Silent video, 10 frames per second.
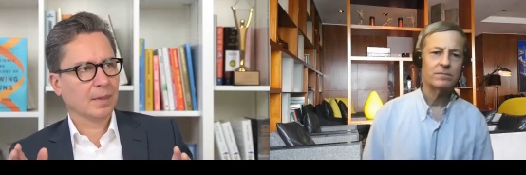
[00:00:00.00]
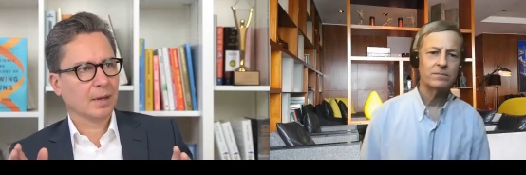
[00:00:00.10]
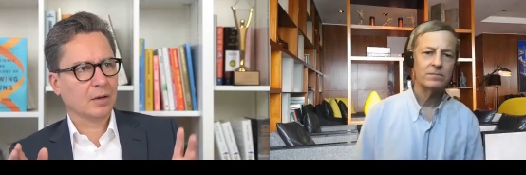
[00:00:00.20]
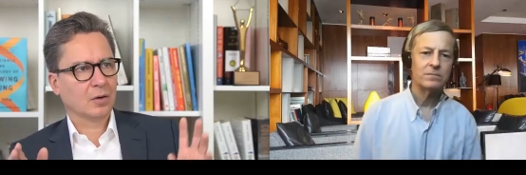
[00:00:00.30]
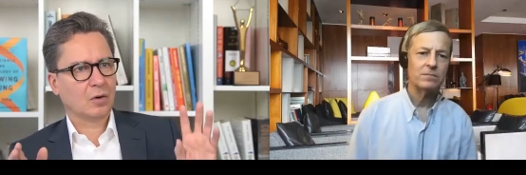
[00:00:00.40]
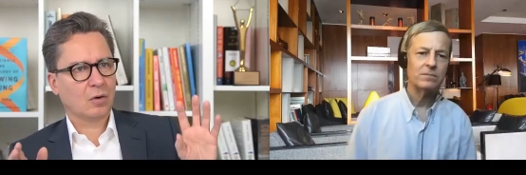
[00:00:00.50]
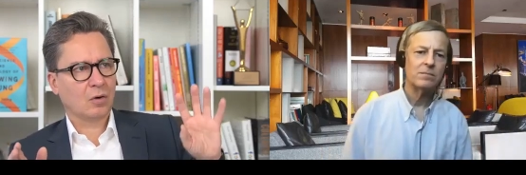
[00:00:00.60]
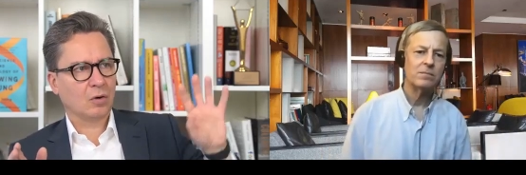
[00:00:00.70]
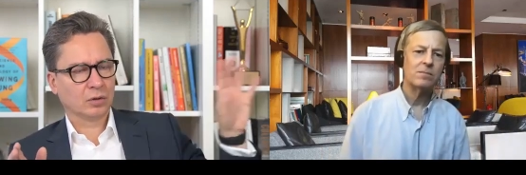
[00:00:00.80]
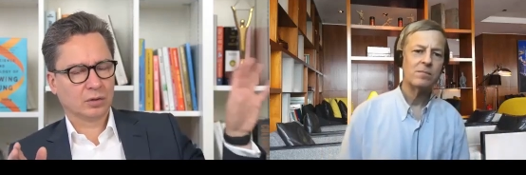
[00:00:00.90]

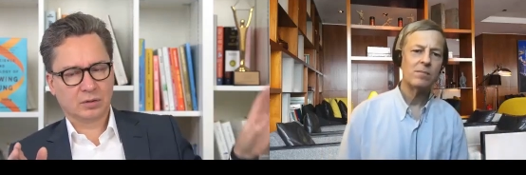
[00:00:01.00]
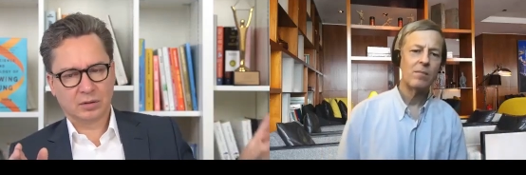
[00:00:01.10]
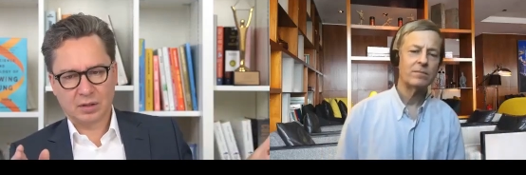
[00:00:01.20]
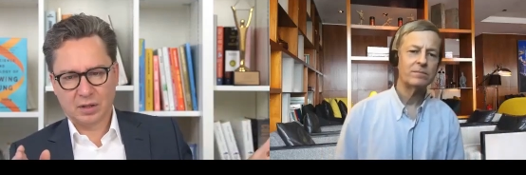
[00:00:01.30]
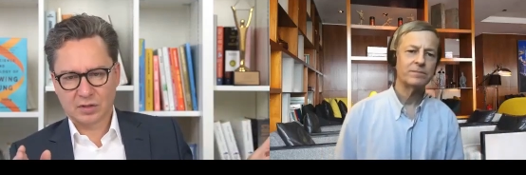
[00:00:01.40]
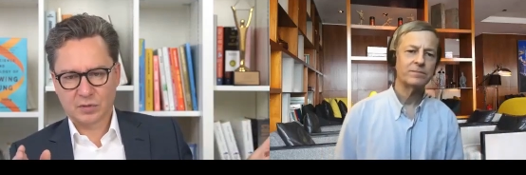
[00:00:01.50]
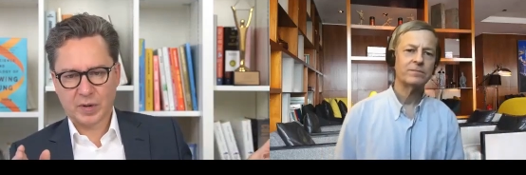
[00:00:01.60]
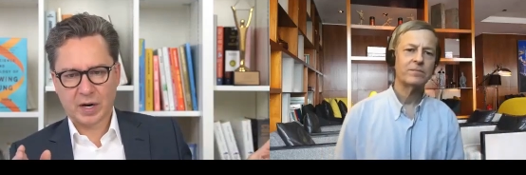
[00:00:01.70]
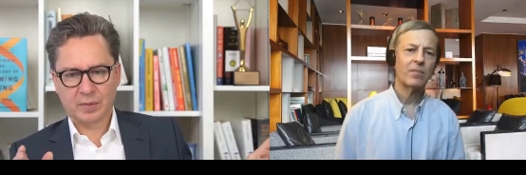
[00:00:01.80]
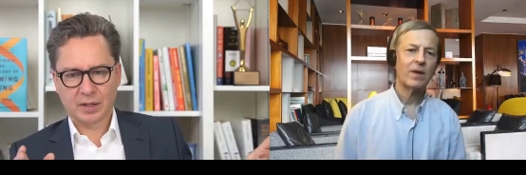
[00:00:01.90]
Speaker 1: old
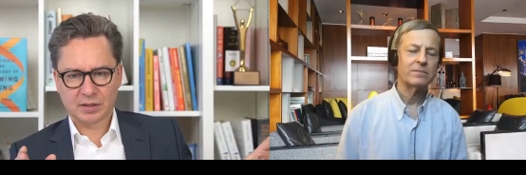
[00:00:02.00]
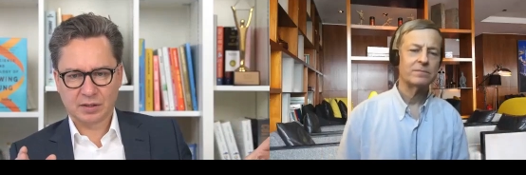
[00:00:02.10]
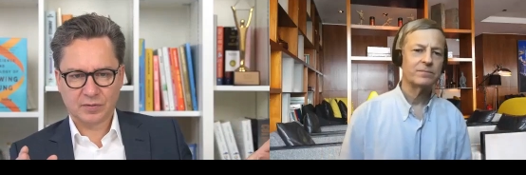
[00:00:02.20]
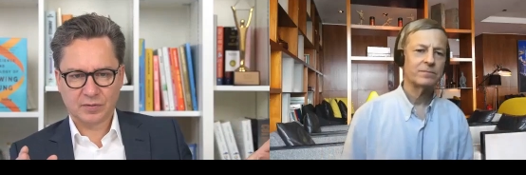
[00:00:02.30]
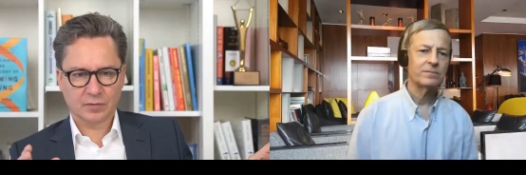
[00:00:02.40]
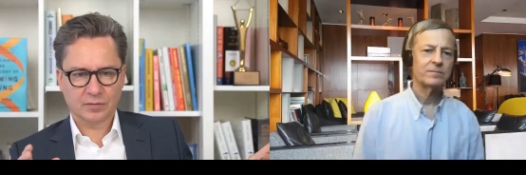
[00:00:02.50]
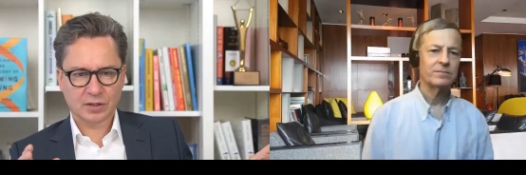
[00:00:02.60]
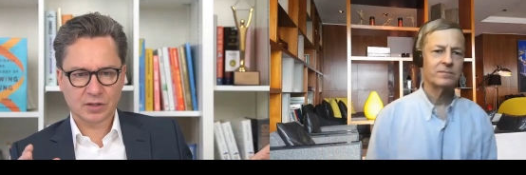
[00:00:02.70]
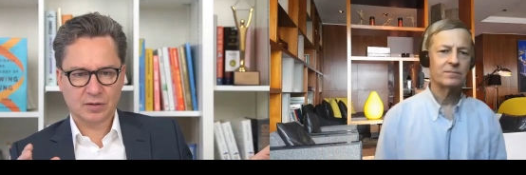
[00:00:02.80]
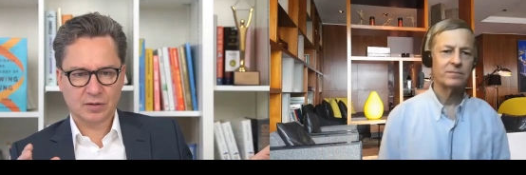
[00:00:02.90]
experiments in the field of
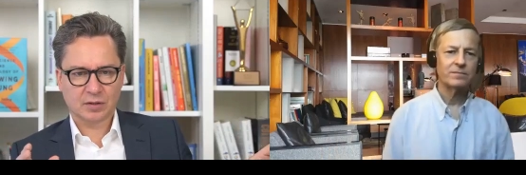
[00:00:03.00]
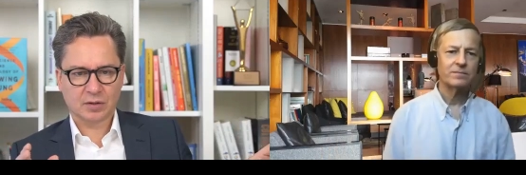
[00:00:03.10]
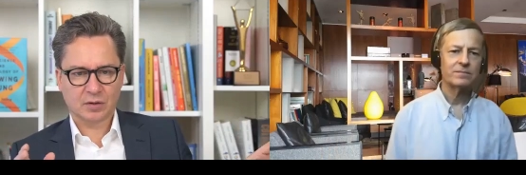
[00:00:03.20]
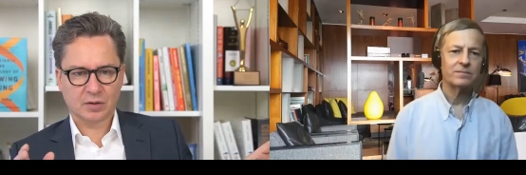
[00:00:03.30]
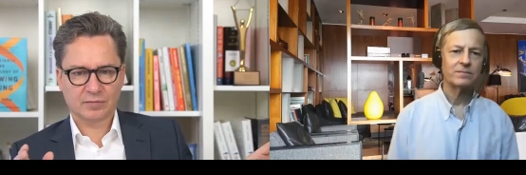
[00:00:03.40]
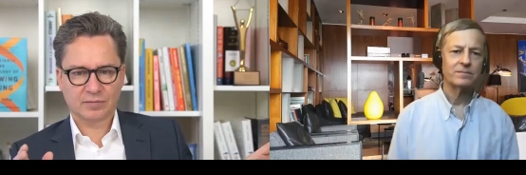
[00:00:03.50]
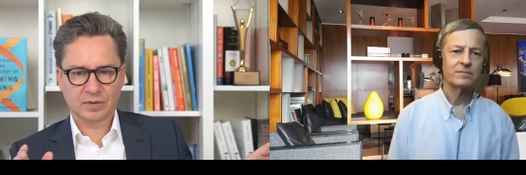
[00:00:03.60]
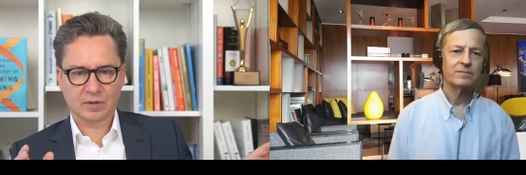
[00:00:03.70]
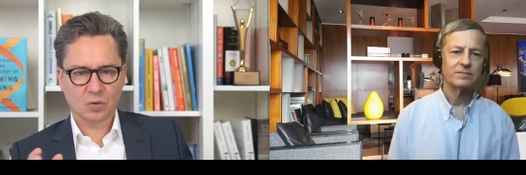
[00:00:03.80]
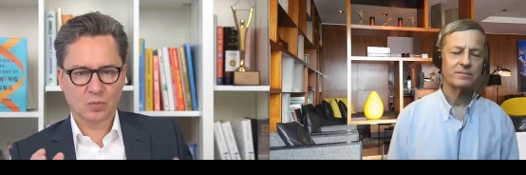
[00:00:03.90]
longevity, and you have the
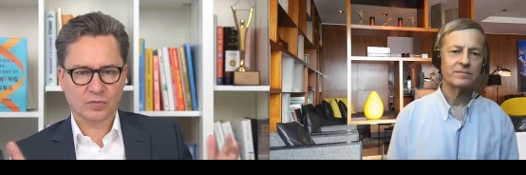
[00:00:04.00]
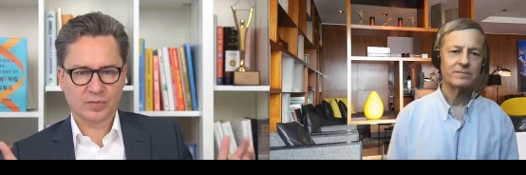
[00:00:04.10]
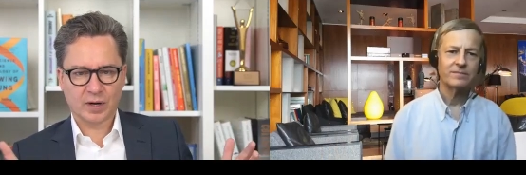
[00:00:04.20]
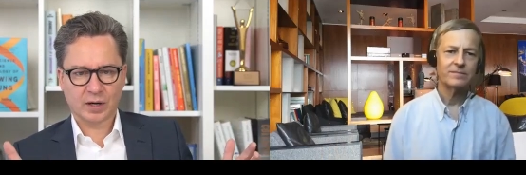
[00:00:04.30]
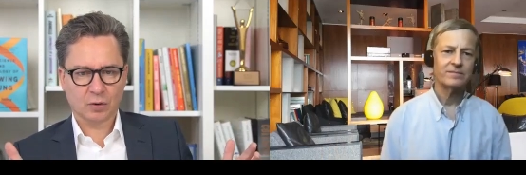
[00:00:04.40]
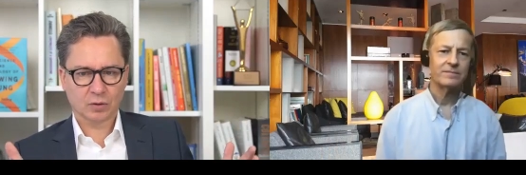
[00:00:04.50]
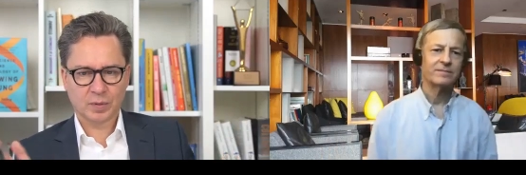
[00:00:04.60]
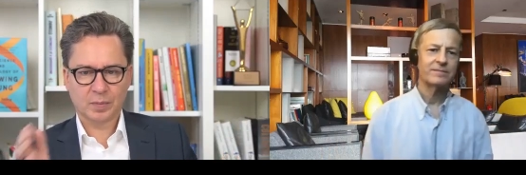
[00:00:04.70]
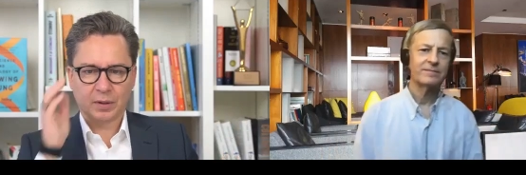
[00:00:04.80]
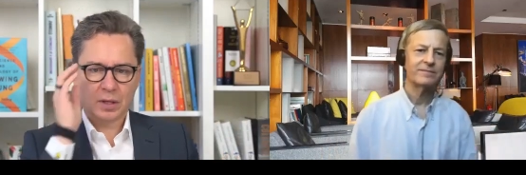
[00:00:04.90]
group of very old
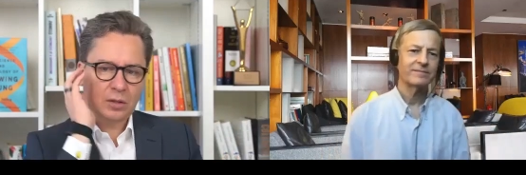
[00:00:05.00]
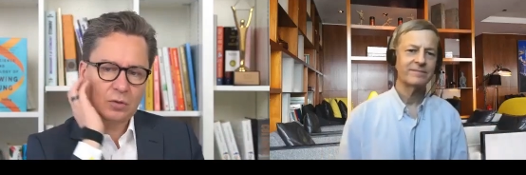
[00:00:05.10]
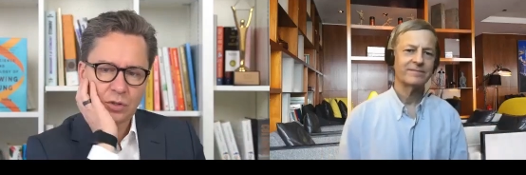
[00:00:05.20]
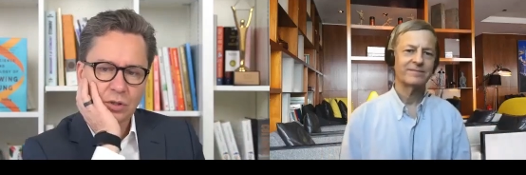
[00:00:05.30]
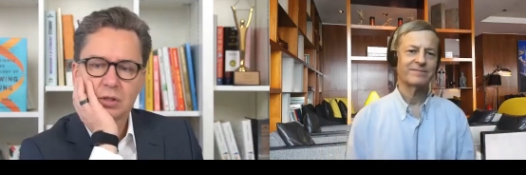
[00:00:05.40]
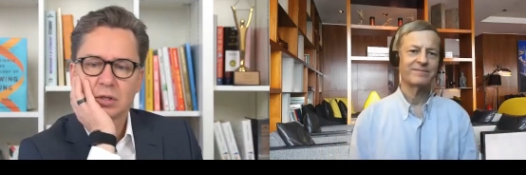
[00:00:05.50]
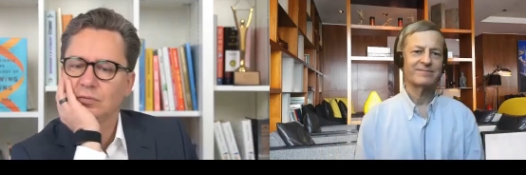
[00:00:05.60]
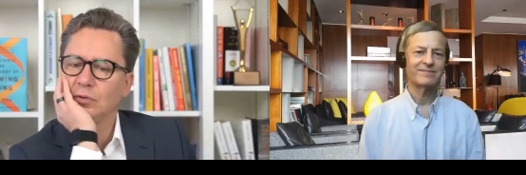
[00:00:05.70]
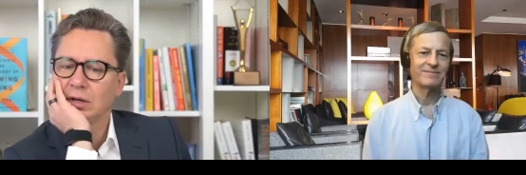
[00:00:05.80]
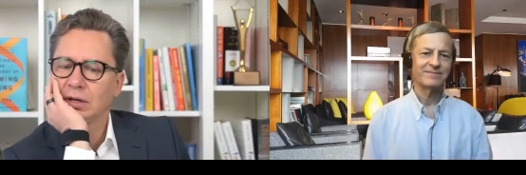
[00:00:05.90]
people and you just sit
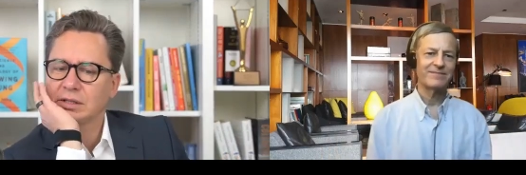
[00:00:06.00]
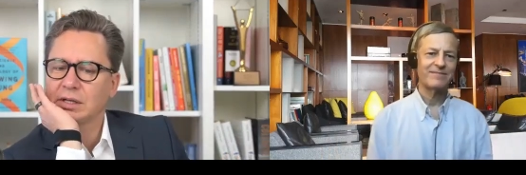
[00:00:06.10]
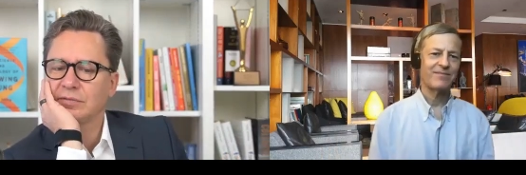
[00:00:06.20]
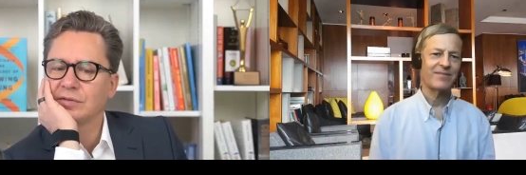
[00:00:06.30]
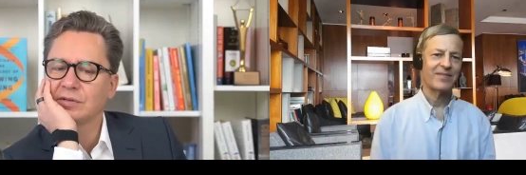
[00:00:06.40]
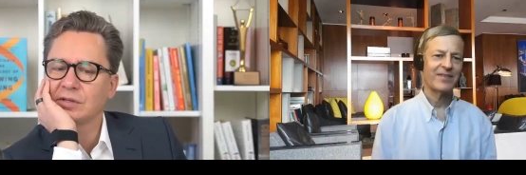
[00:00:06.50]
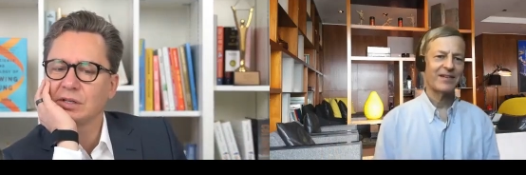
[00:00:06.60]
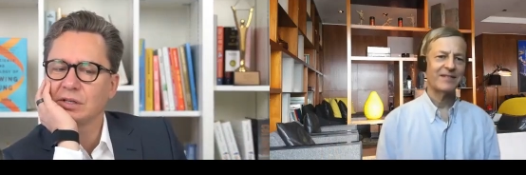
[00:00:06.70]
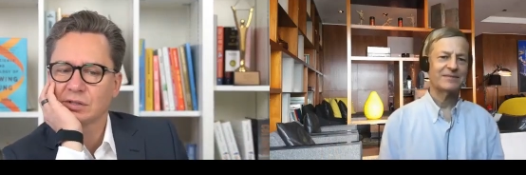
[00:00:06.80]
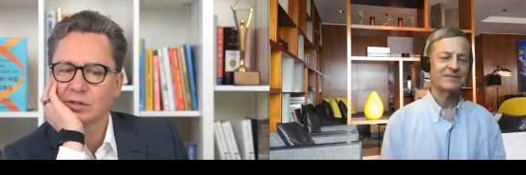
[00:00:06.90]
for 10, 15
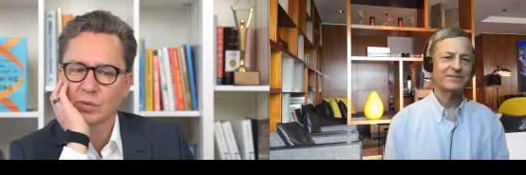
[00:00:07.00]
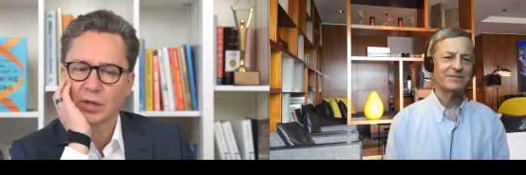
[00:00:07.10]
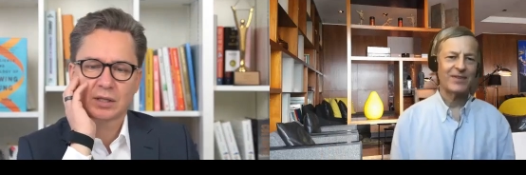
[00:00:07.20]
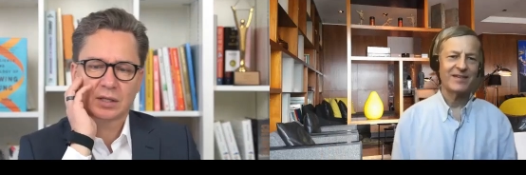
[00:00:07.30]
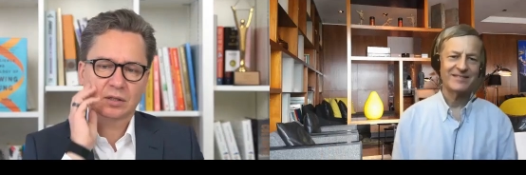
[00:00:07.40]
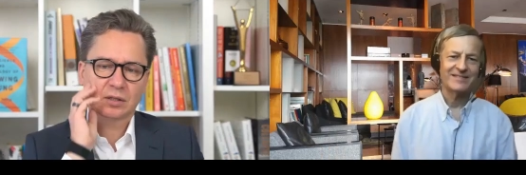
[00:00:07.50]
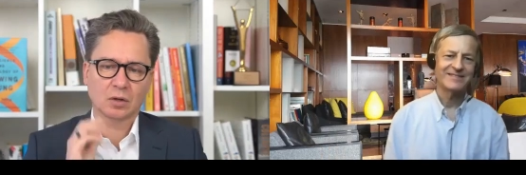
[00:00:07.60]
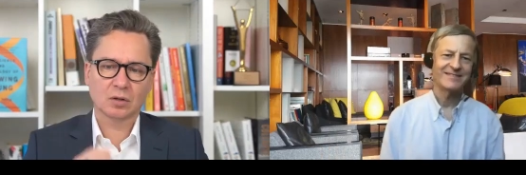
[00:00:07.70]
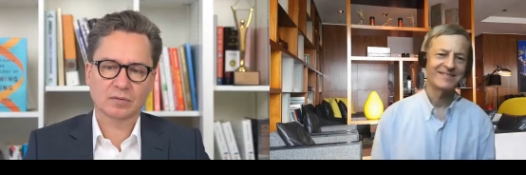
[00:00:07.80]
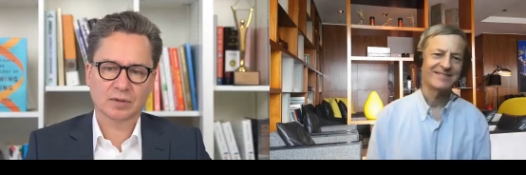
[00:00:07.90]
years and wait until
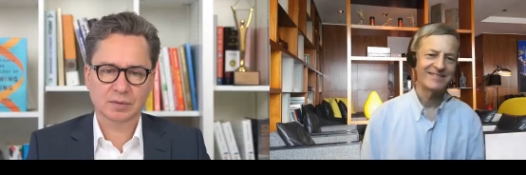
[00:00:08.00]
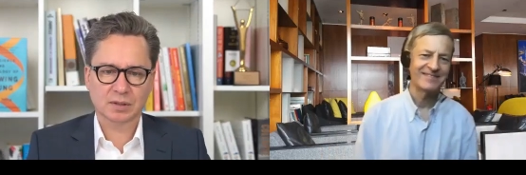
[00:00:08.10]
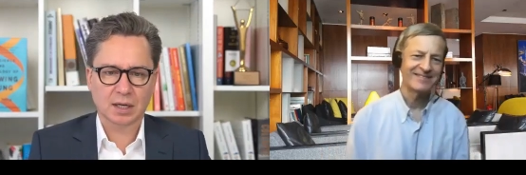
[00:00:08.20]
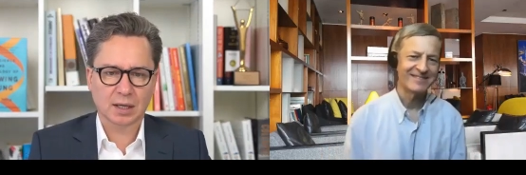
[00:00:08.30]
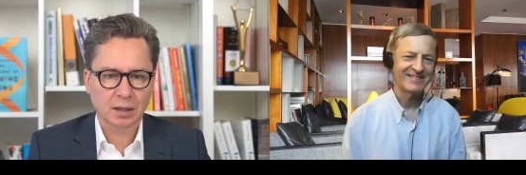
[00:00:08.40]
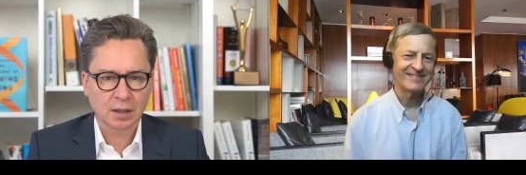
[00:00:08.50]
all of them die.